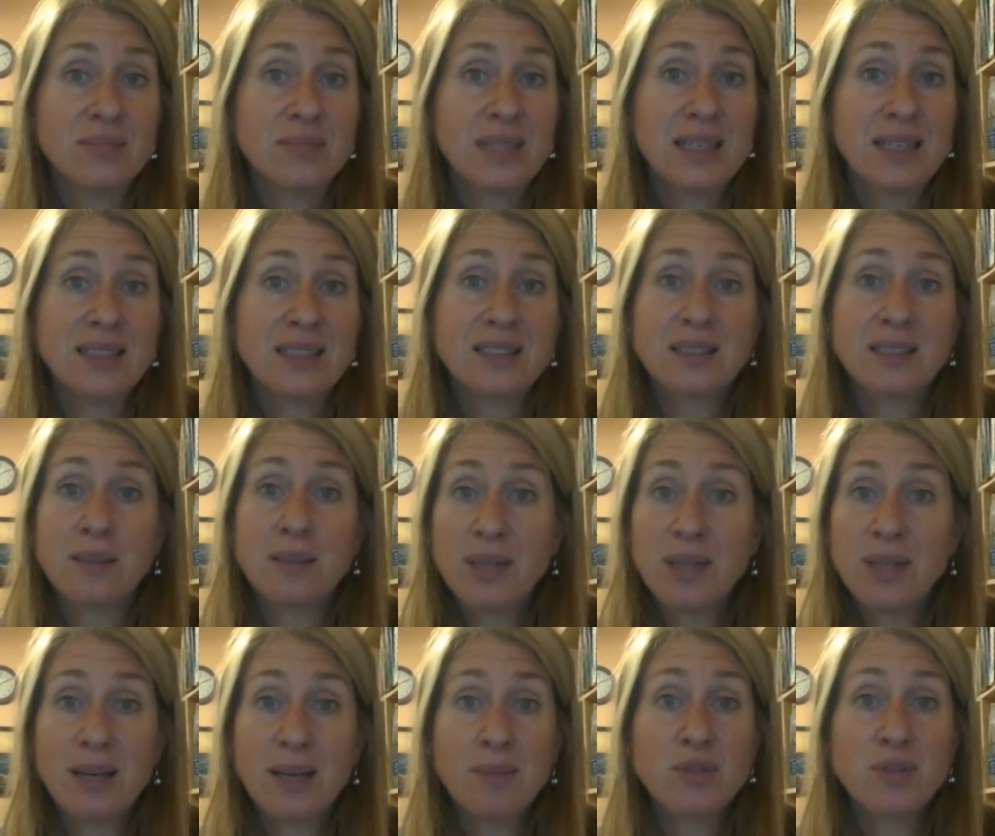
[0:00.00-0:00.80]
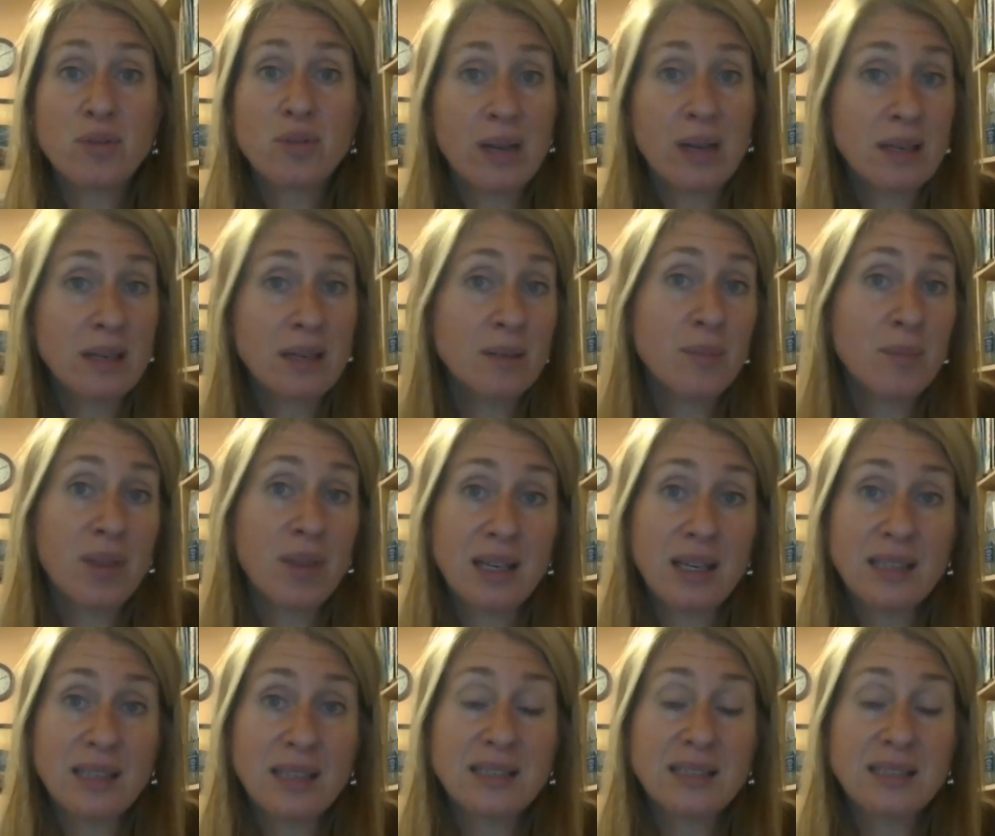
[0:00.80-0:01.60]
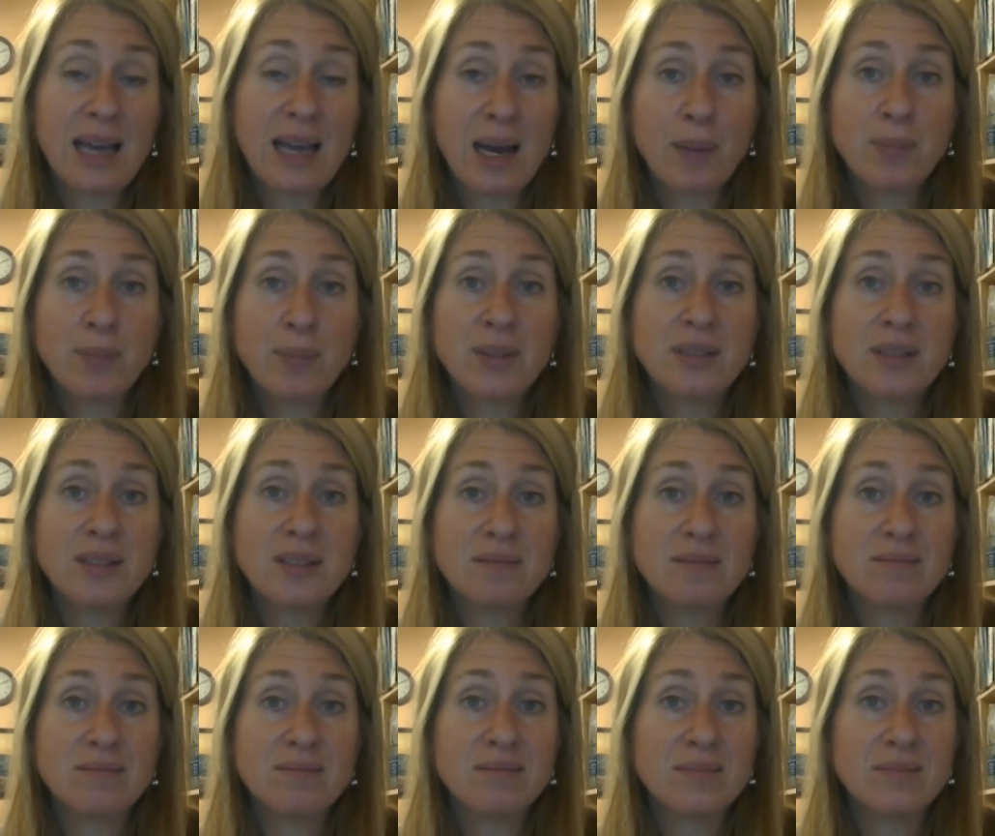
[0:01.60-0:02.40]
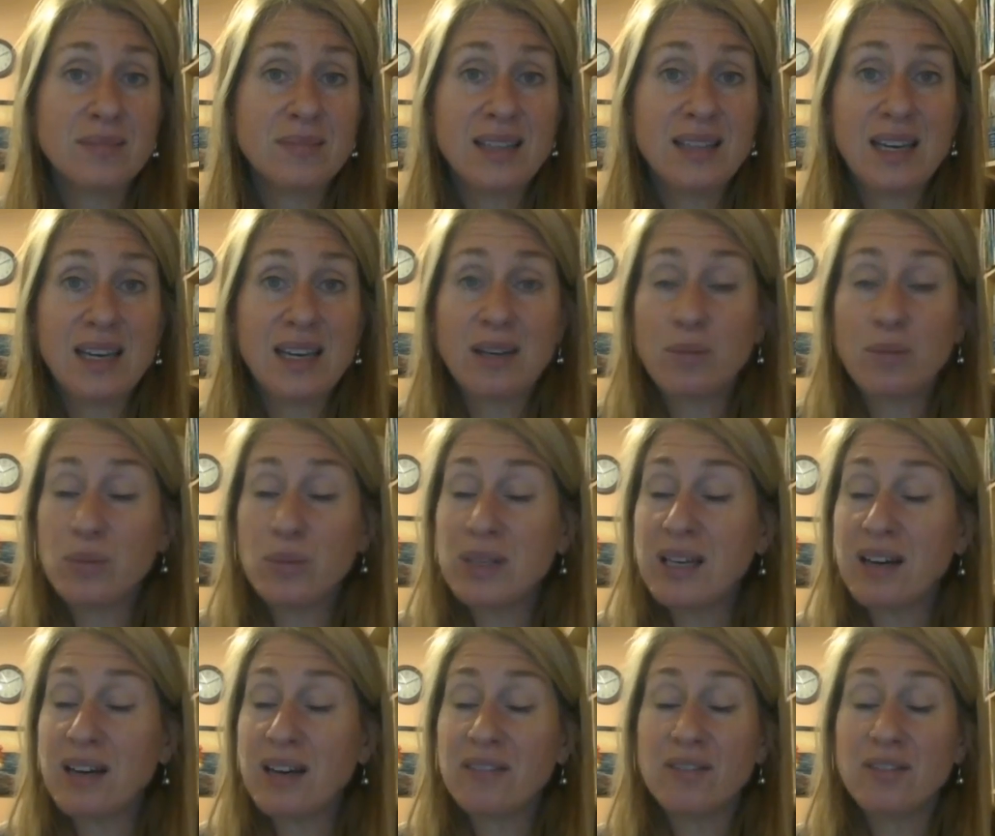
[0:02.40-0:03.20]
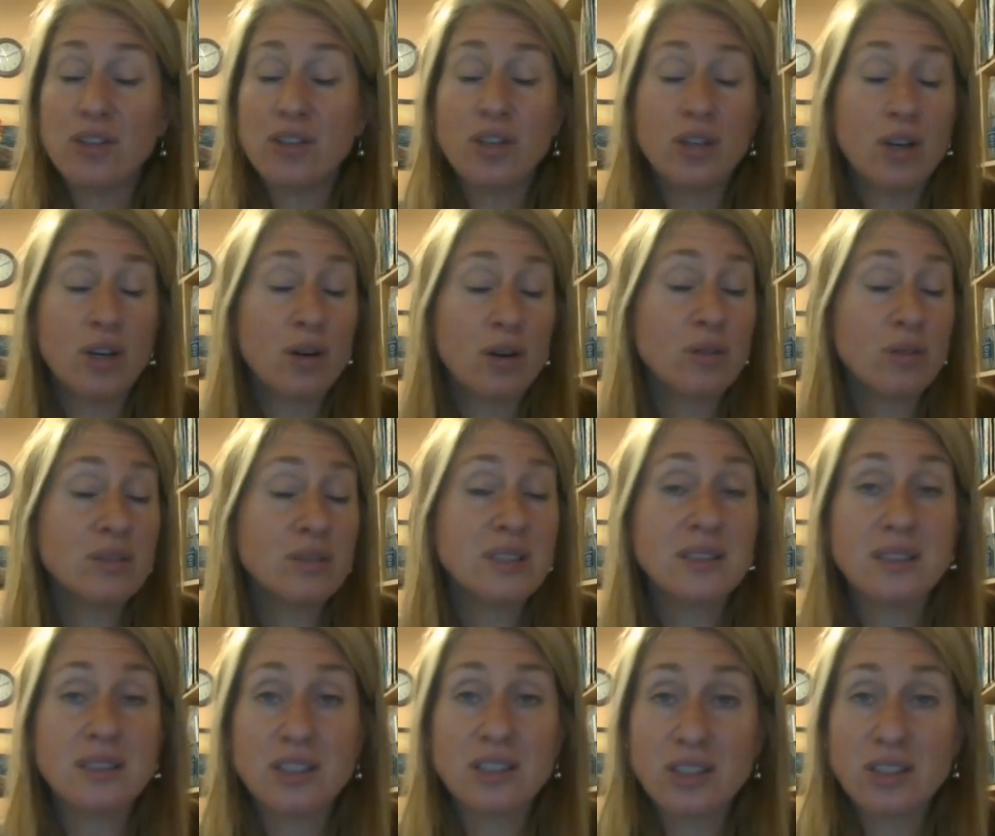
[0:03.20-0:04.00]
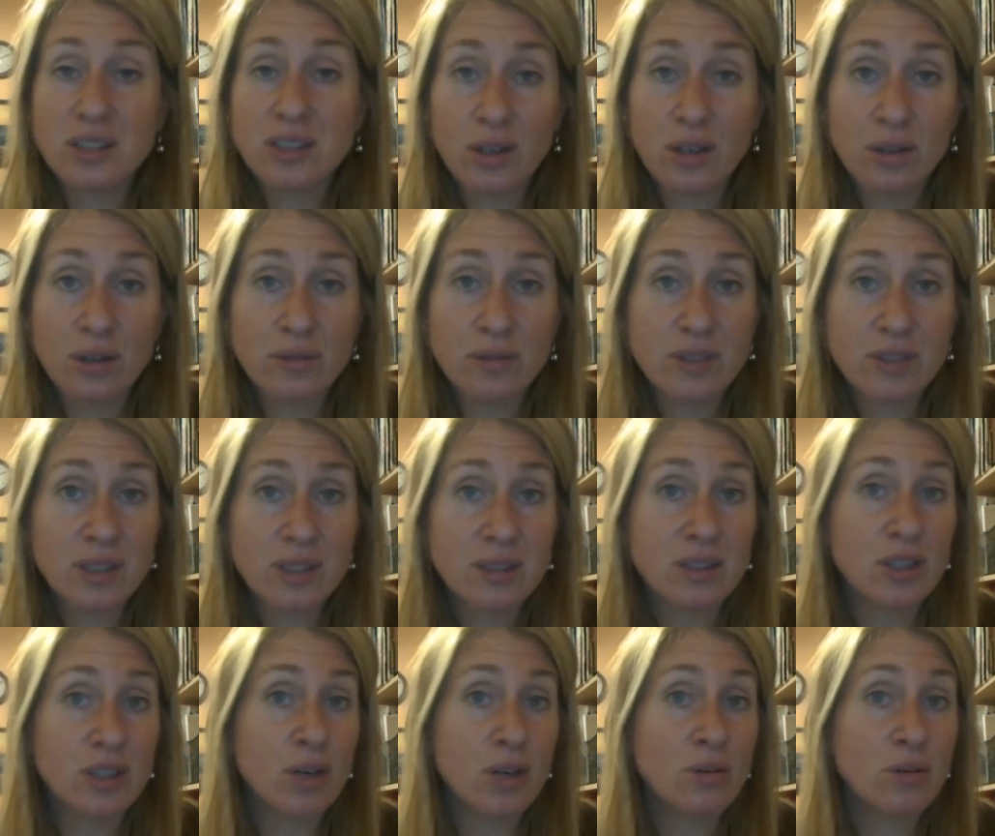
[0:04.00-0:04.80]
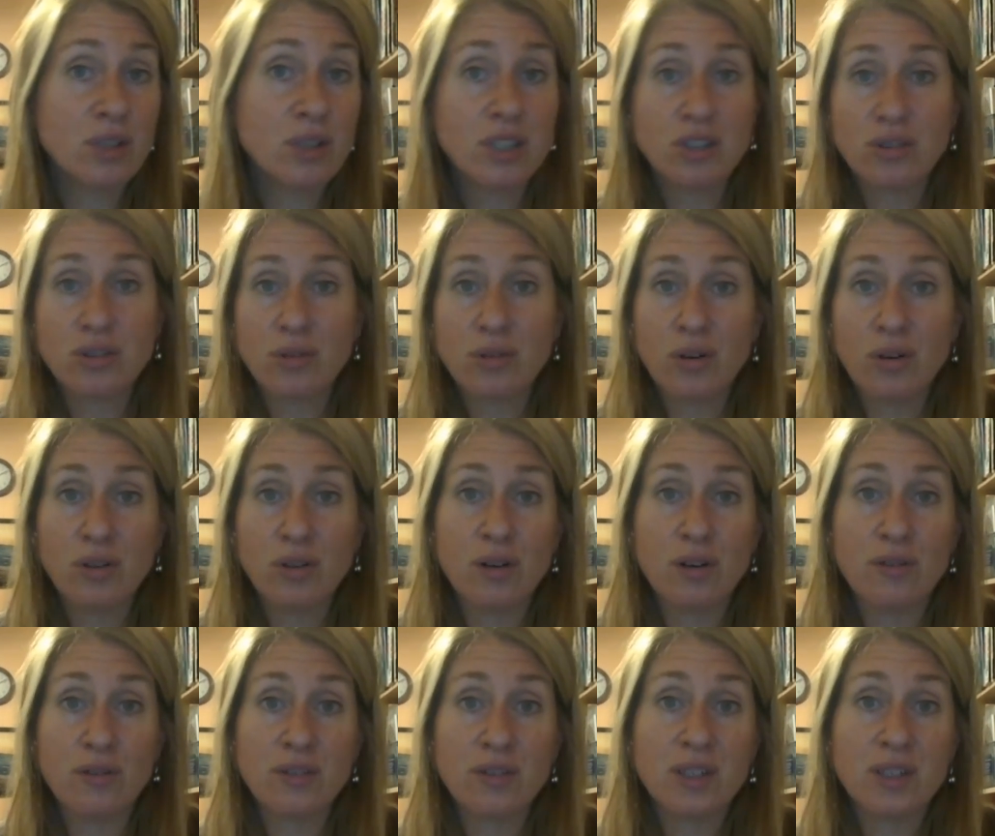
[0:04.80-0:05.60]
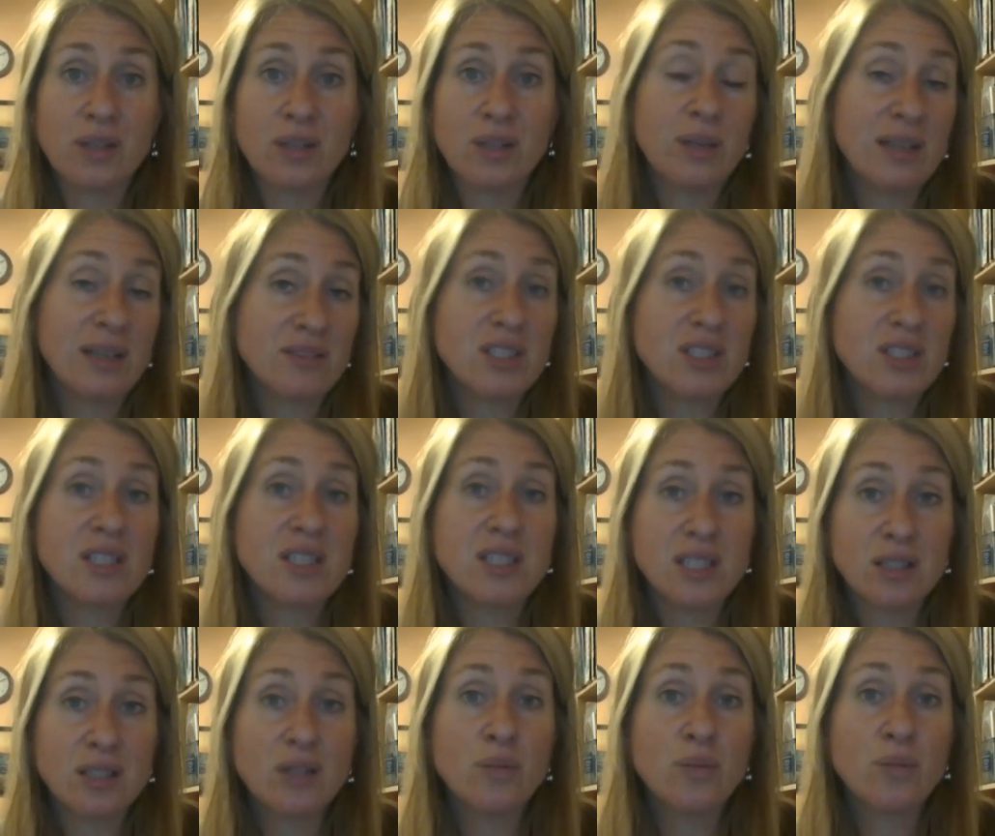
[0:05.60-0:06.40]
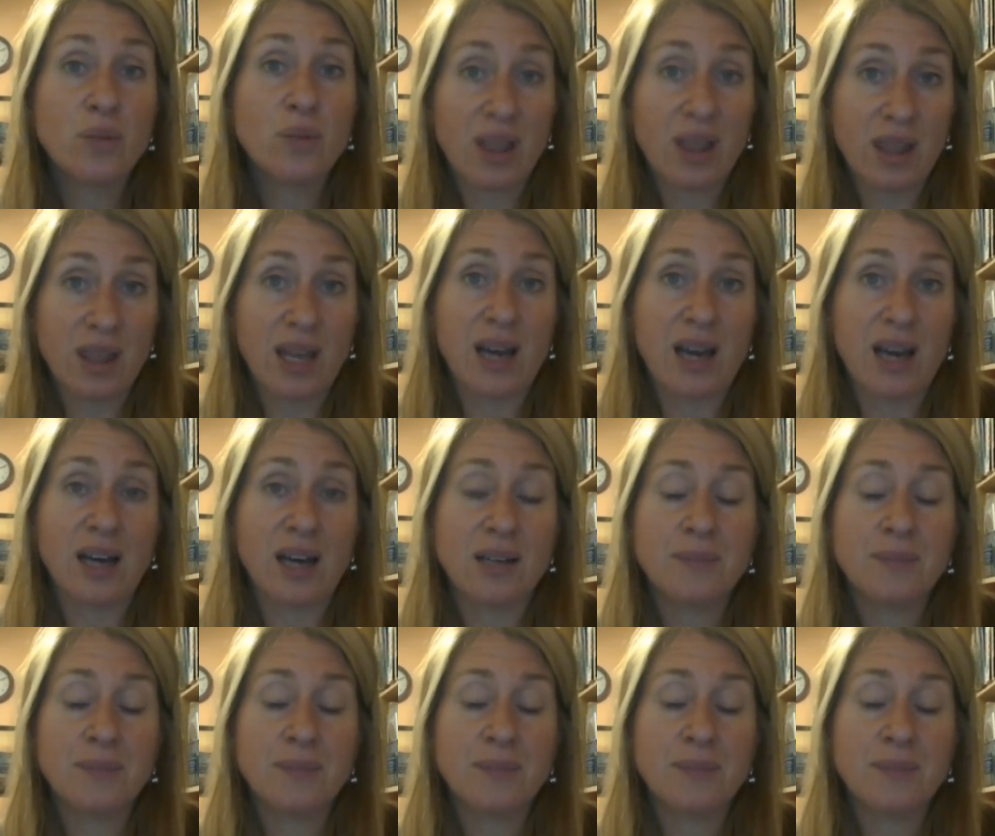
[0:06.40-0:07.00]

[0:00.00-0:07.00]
And sometimes random things happen that we have no decision over, no control over, and we have to deal with that.